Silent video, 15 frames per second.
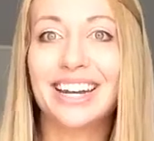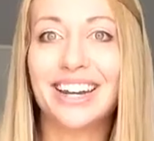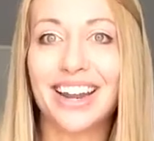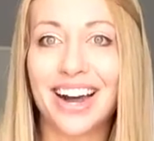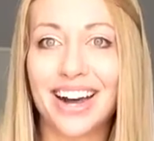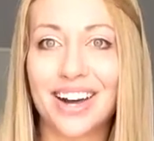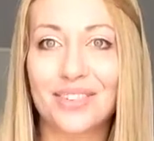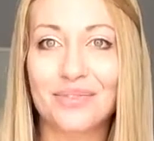get
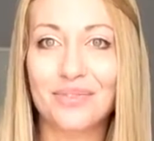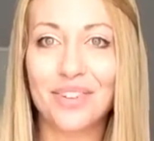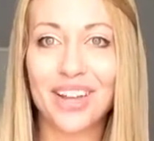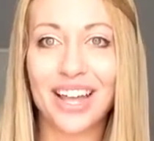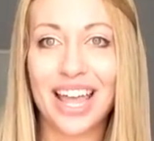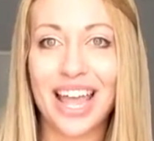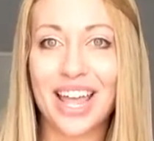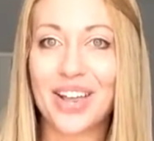enough
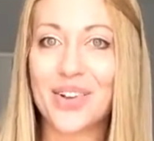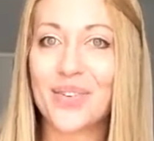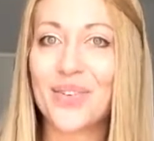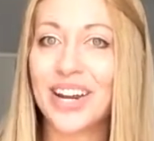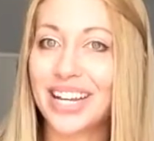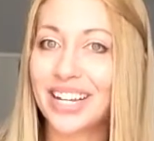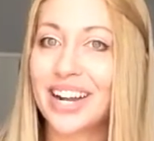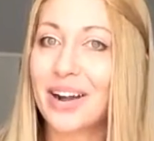
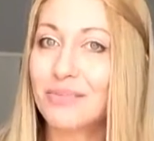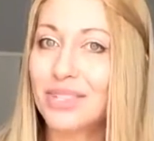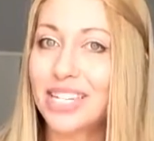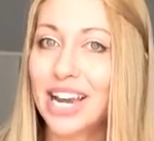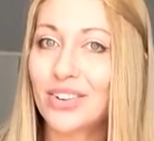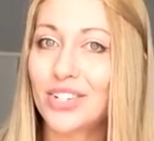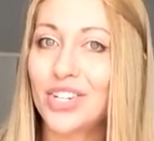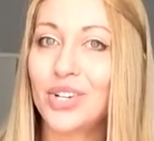when it comes
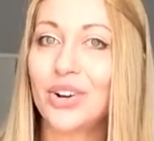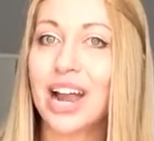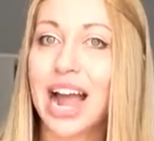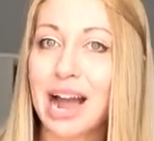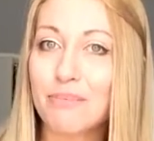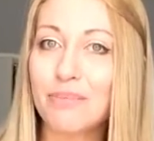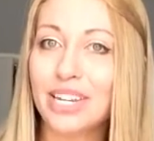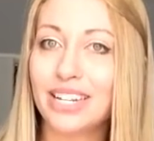down to your
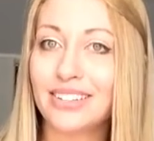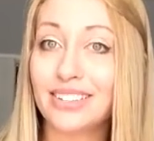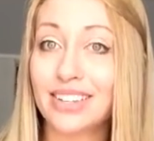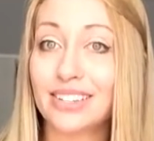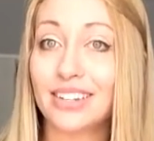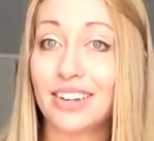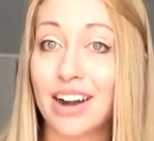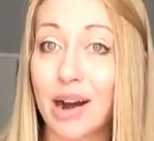happiness
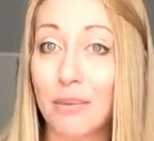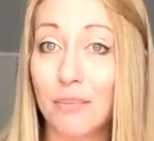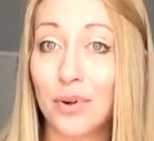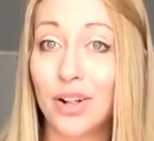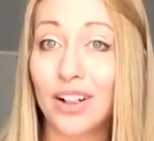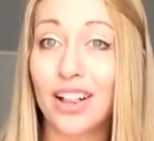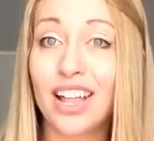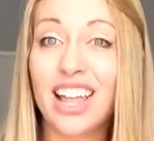as a
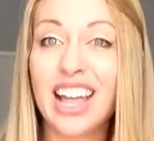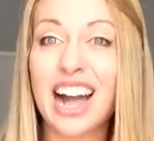couple,